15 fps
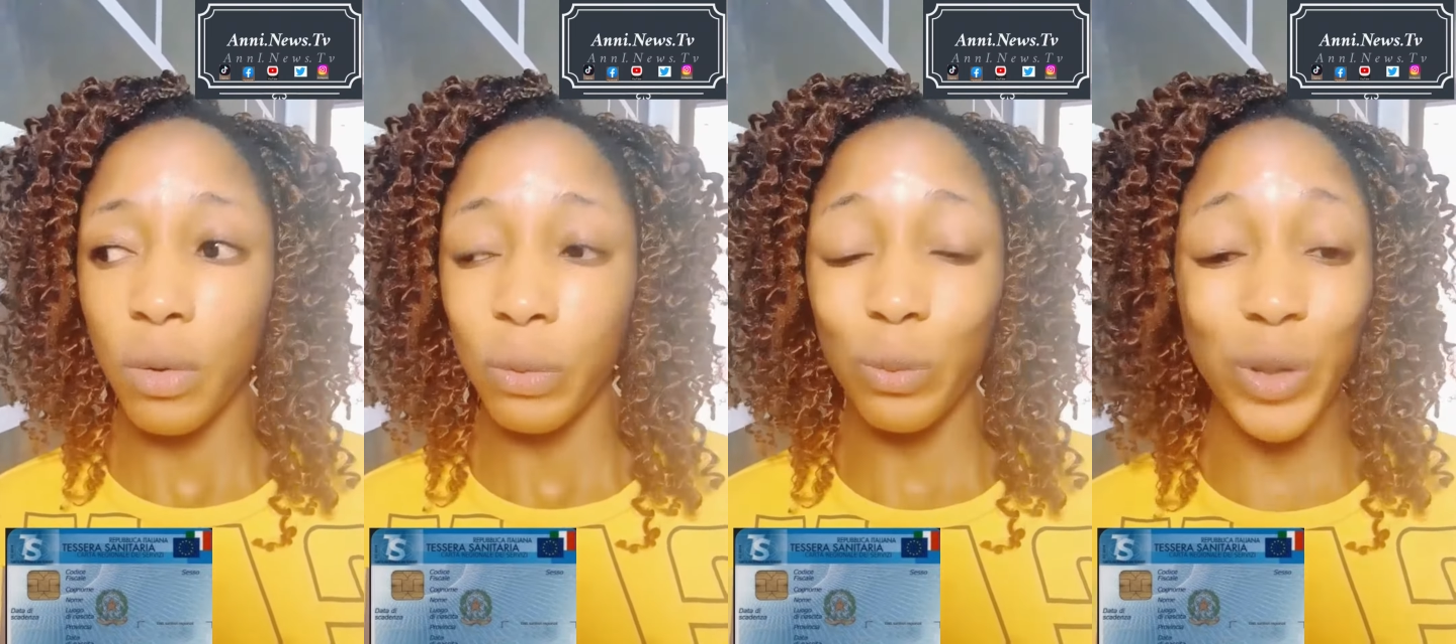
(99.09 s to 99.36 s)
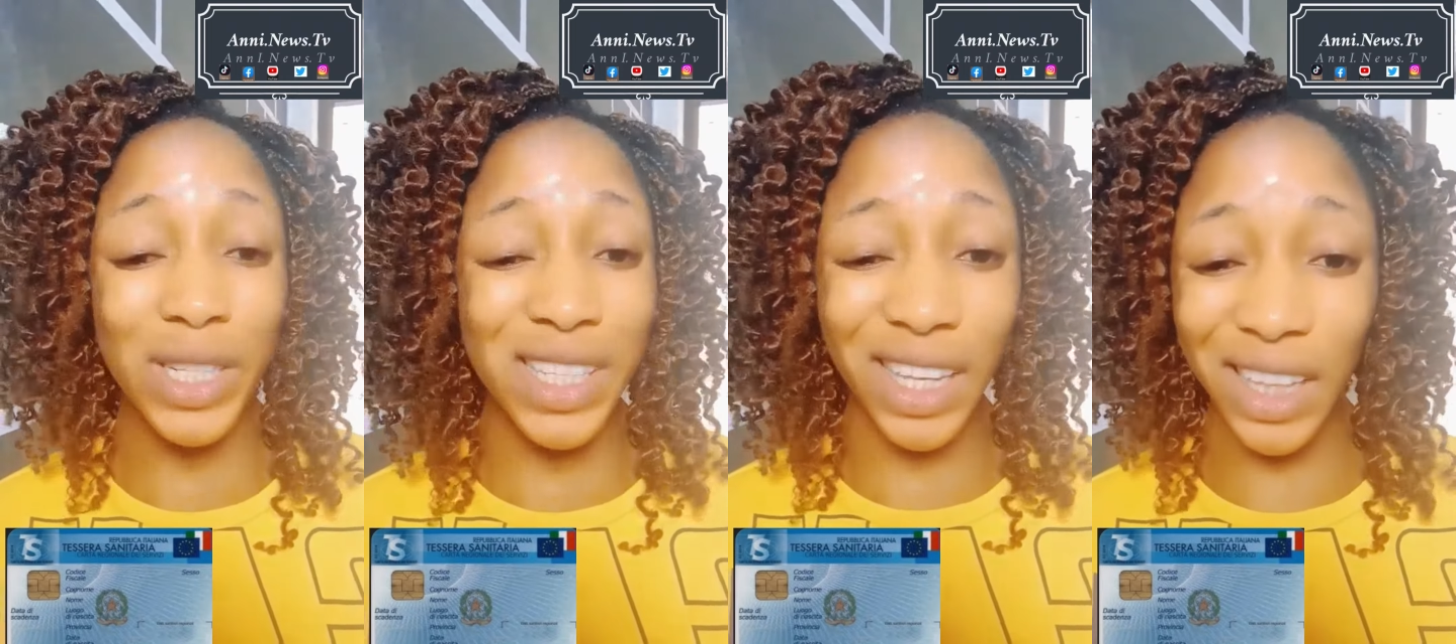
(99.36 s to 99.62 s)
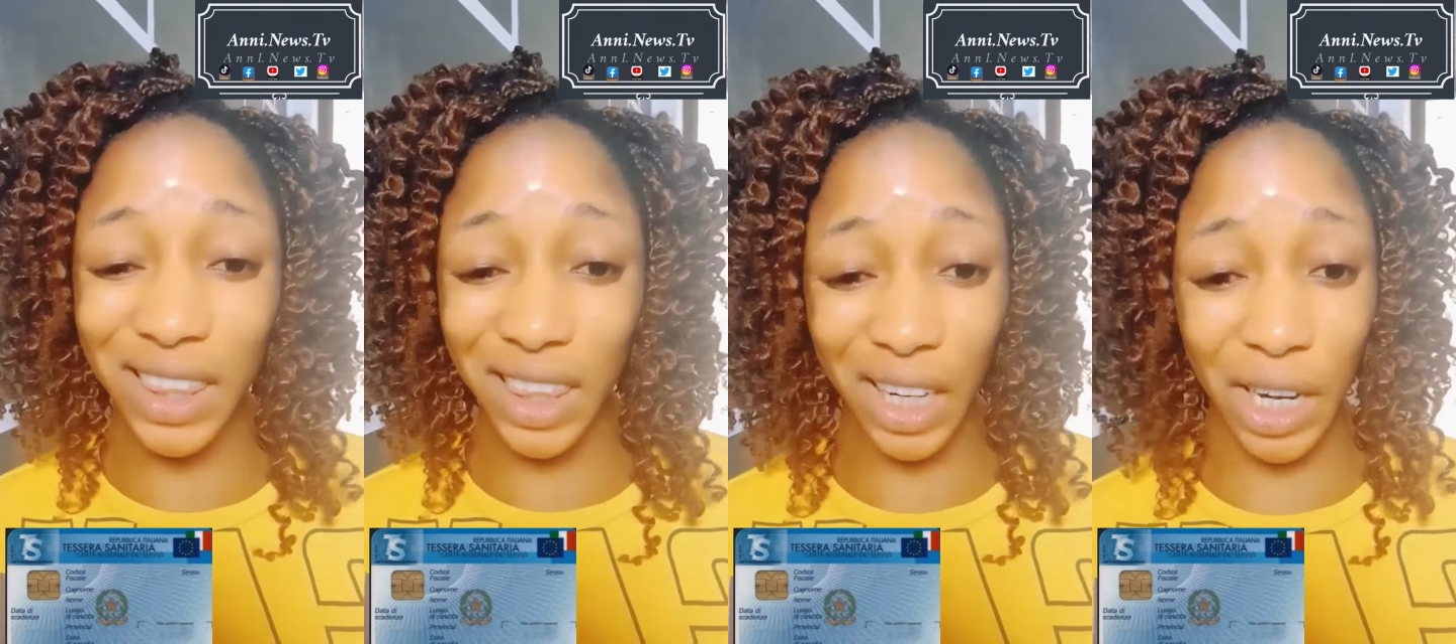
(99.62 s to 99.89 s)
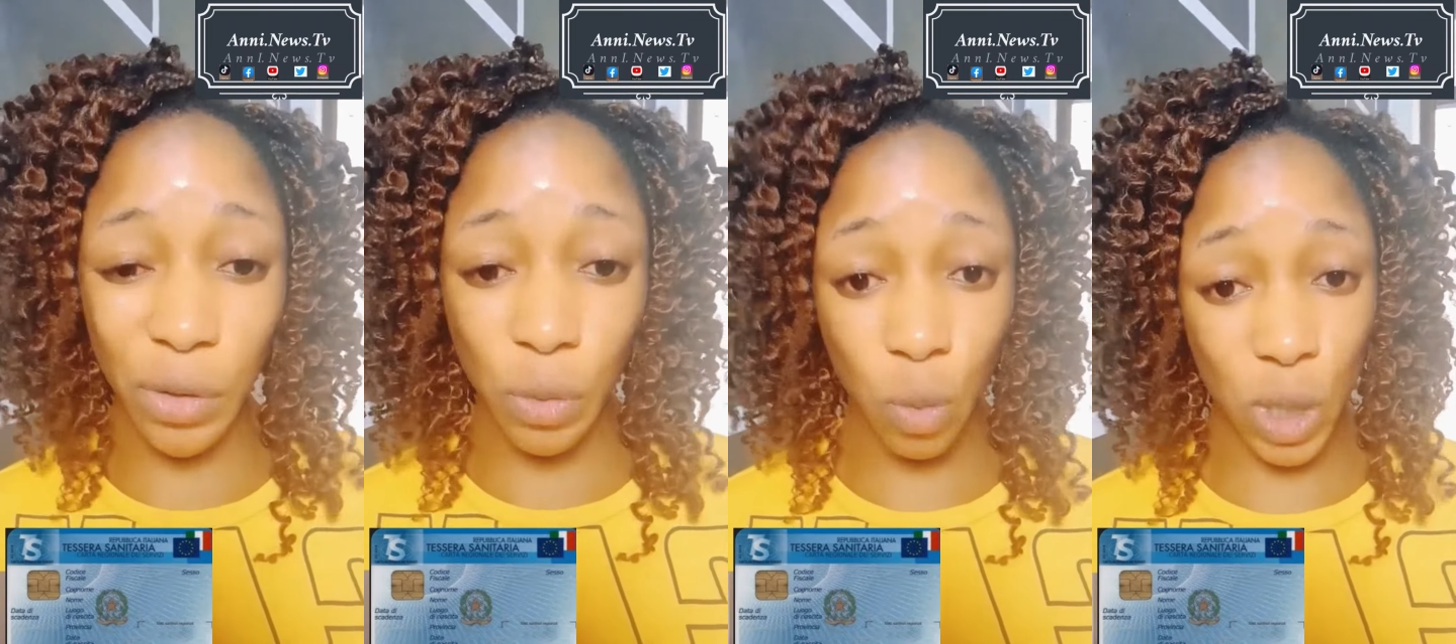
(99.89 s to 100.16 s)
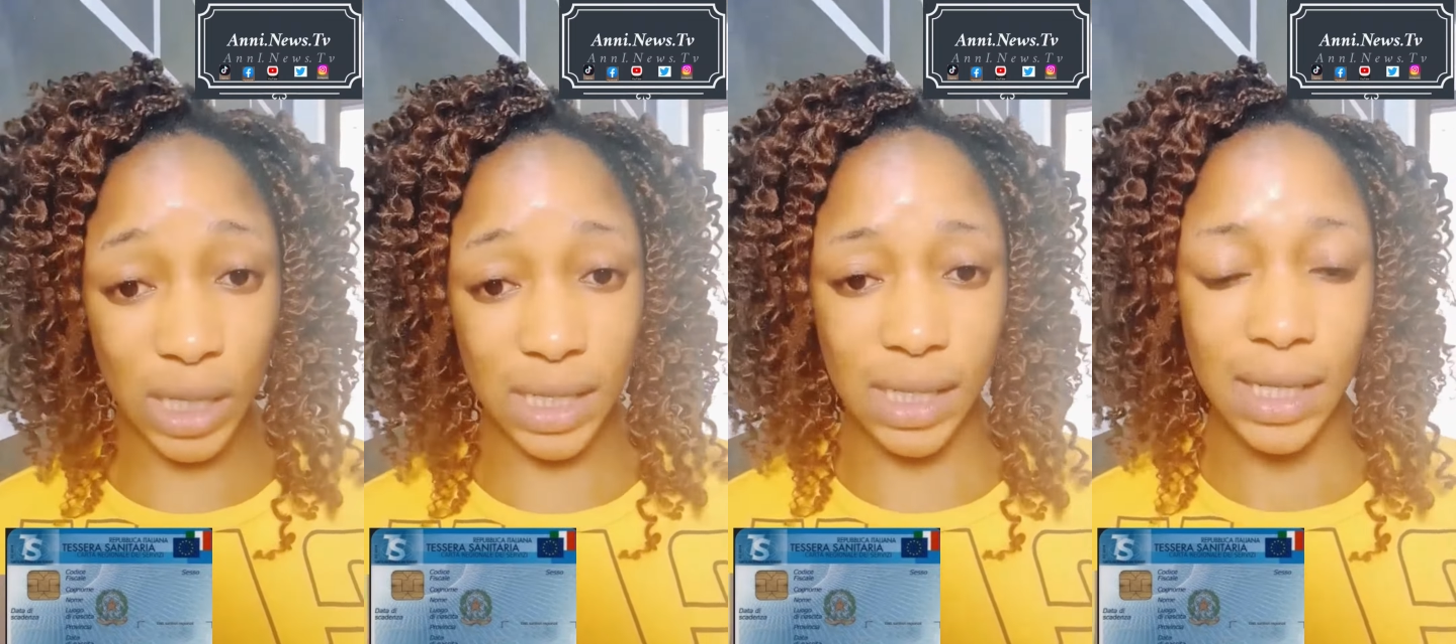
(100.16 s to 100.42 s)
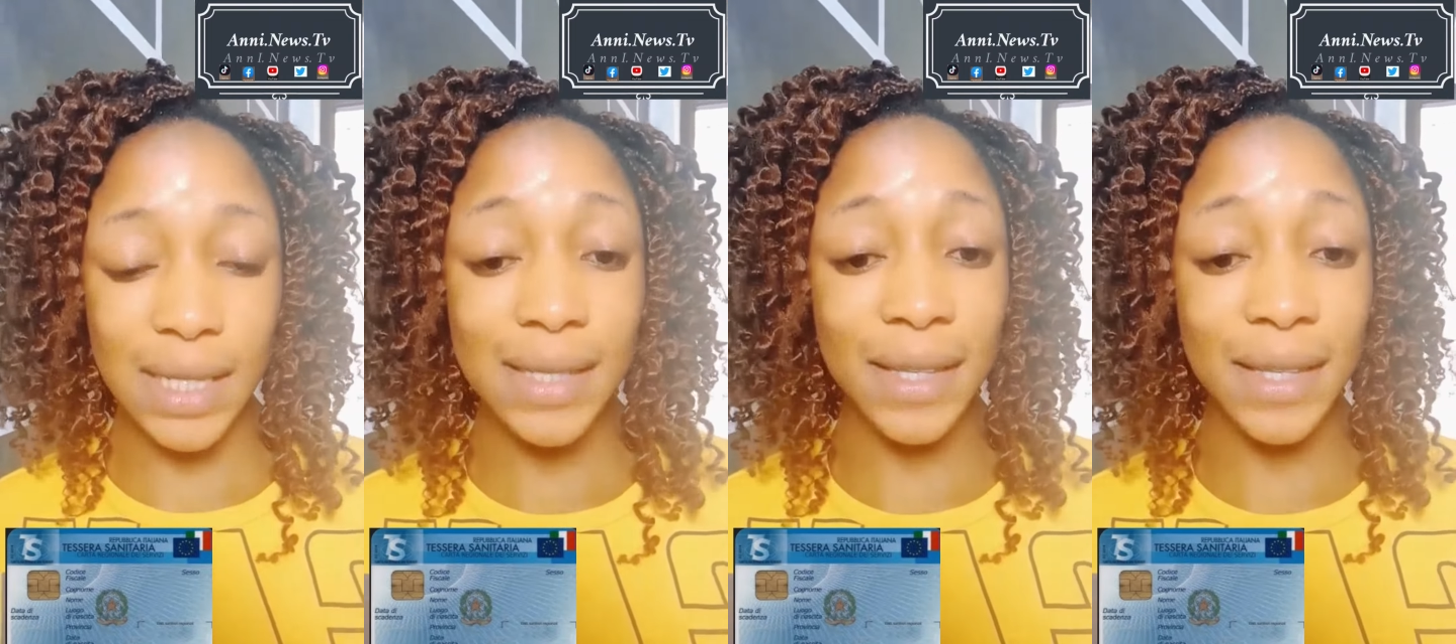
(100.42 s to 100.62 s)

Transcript: Within 3 weeks,